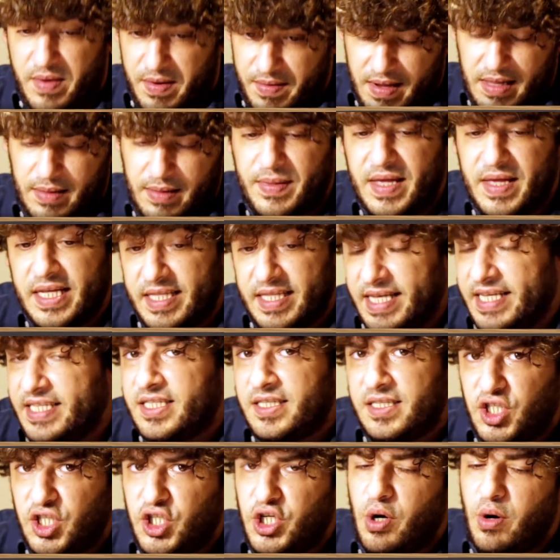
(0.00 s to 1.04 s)
Maybe I'll play
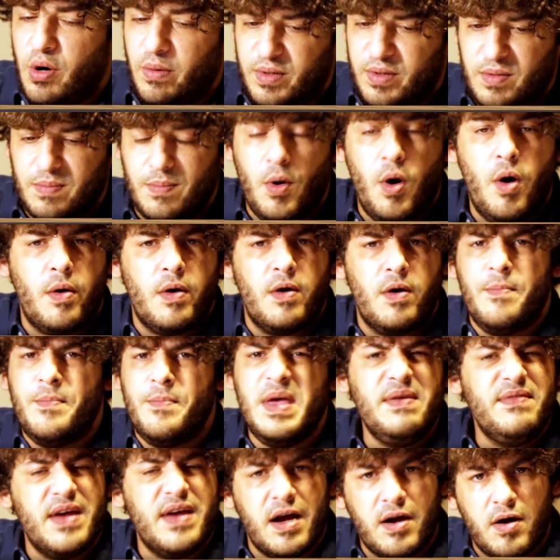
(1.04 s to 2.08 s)
this Shirov's motor,
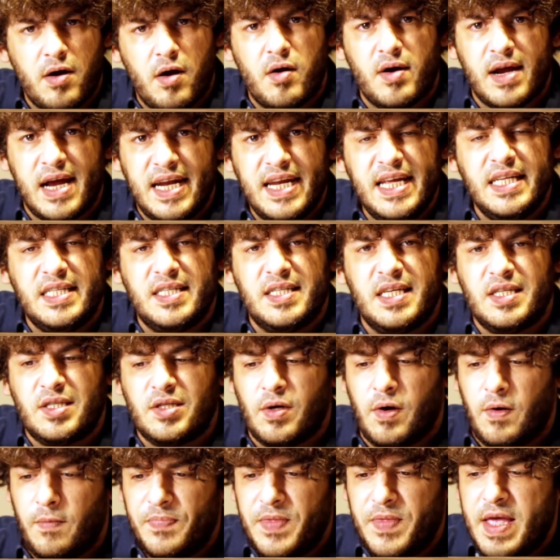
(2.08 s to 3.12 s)
maybe a Gergenitze.
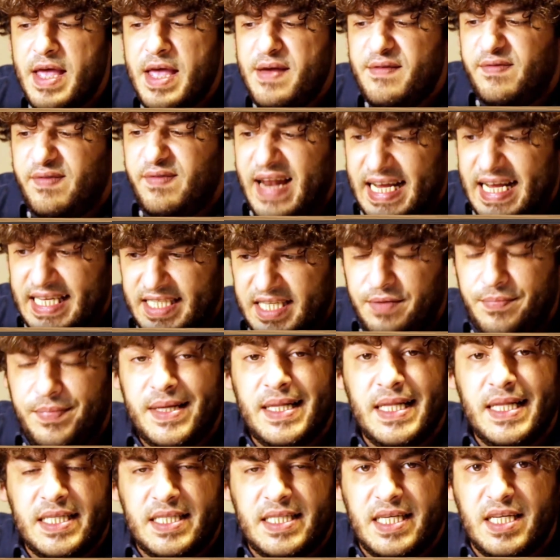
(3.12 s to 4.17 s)
So
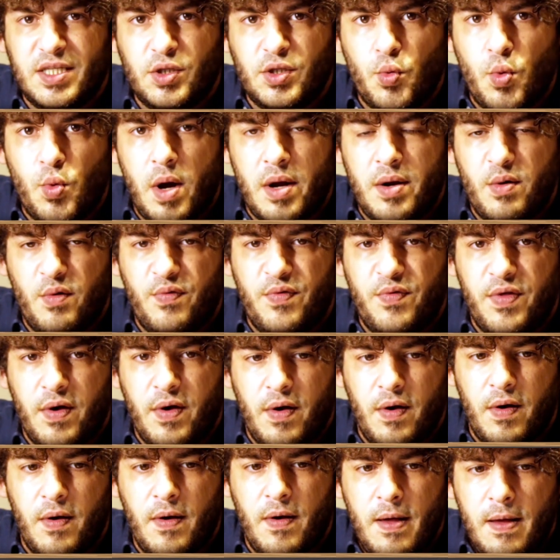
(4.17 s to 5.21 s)
flexibility is one of
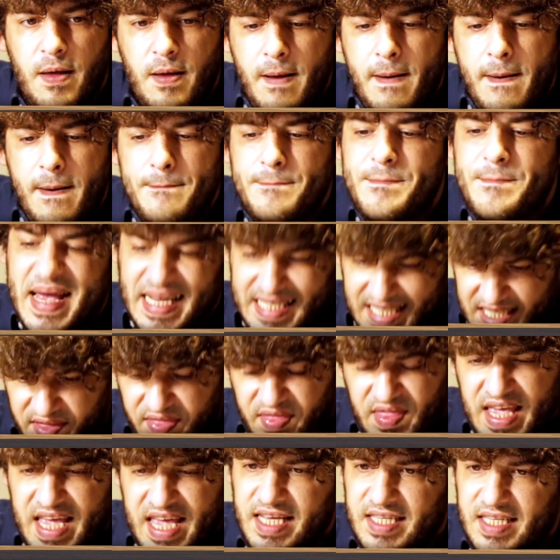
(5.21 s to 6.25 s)
the best
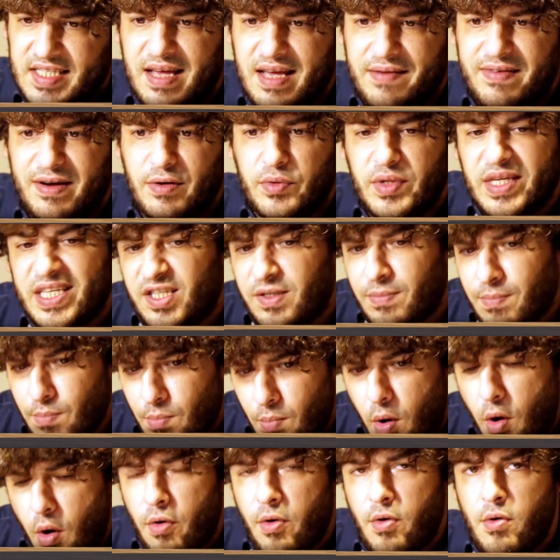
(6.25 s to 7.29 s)
things about this
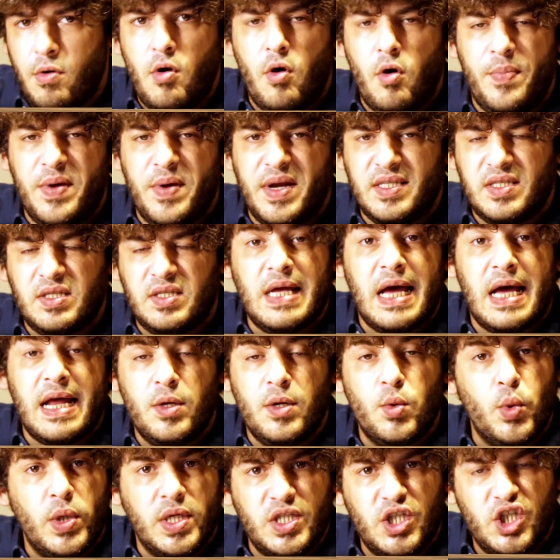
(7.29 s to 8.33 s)
modern opening,
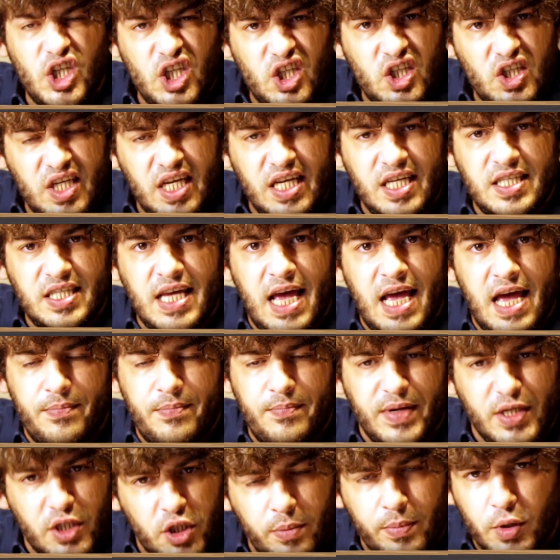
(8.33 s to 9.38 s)
starting with g6
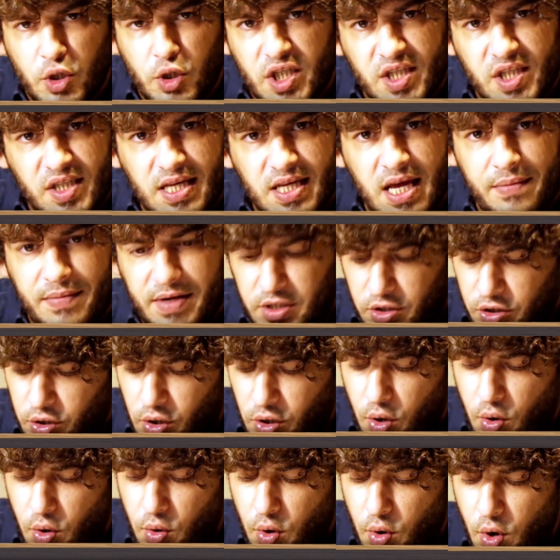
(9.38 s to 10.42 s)
and bishop on g7.
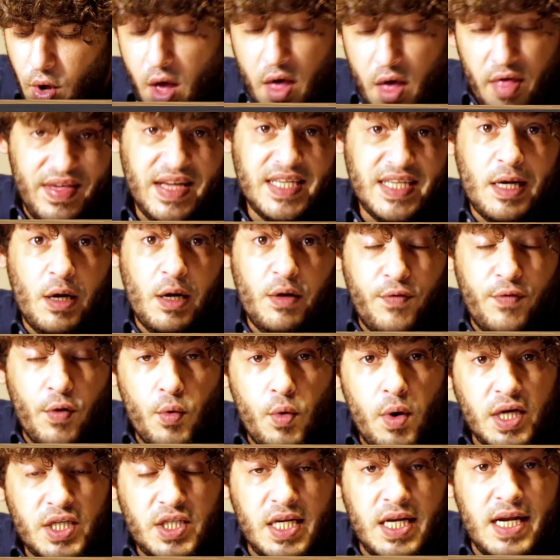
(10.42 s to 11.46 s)
So thanks a lot for
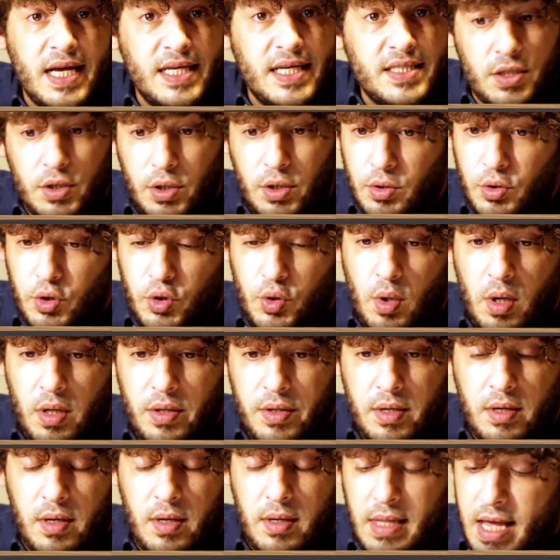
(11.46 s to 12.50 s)
watching, as
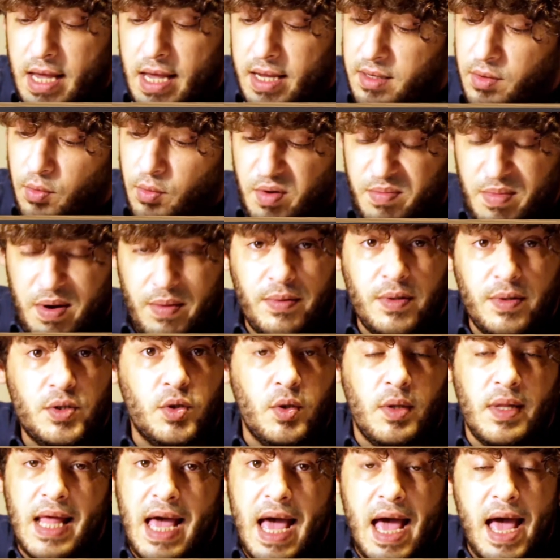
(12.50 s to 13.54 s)
usual, you know, like, remember
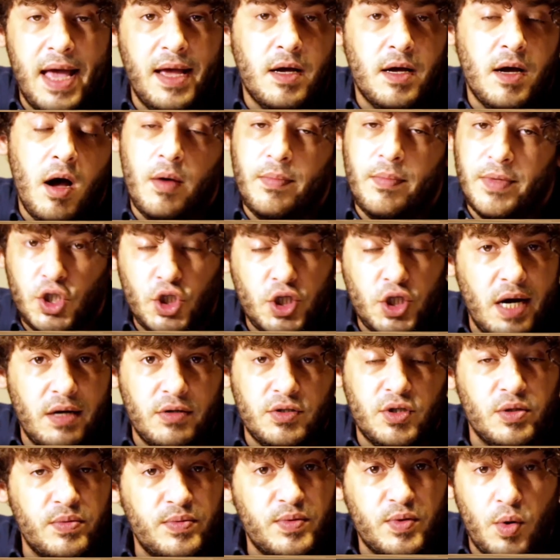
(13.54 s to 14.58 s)
to like, comment,
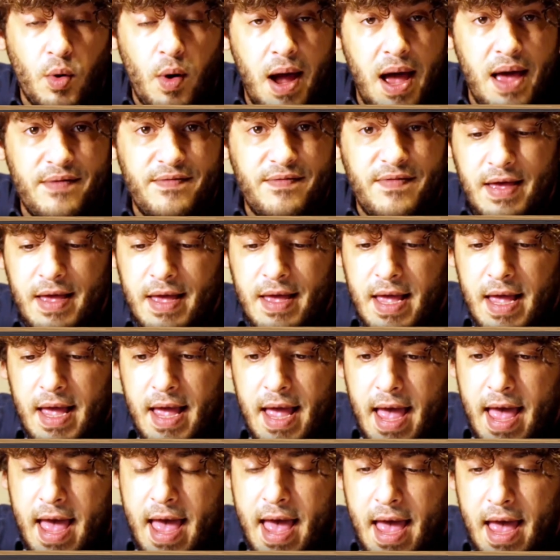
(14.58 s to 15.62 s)
share, subscribe,
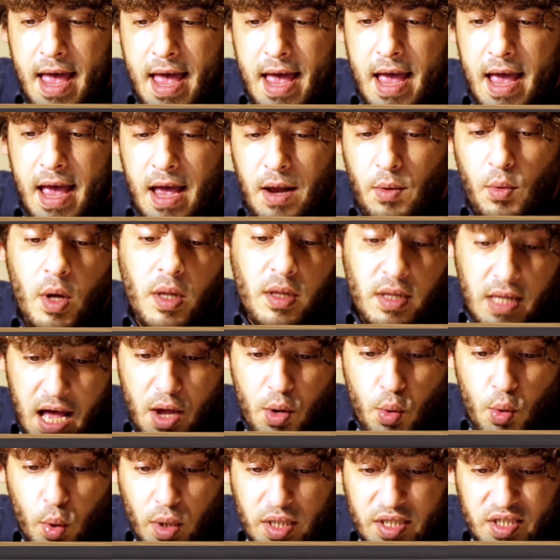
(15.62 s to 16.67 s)
and, well,
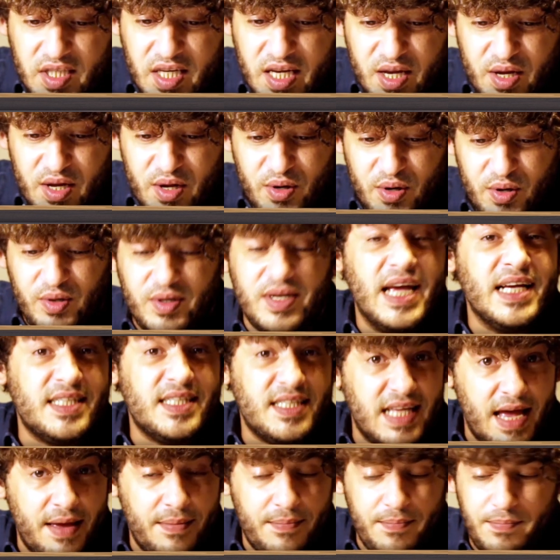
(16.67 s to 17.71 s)
I will see you
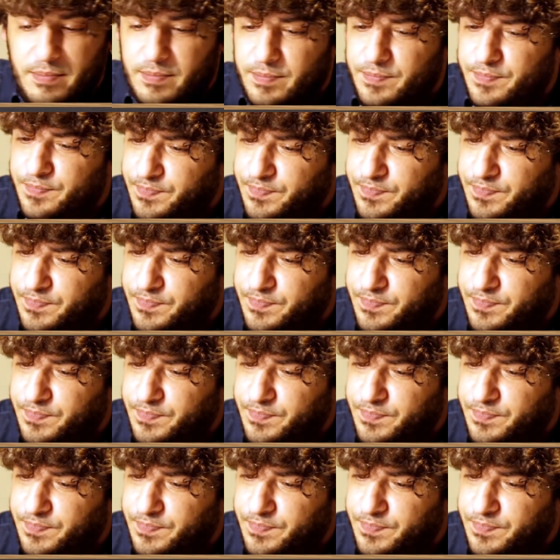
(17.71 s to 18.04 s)
next time.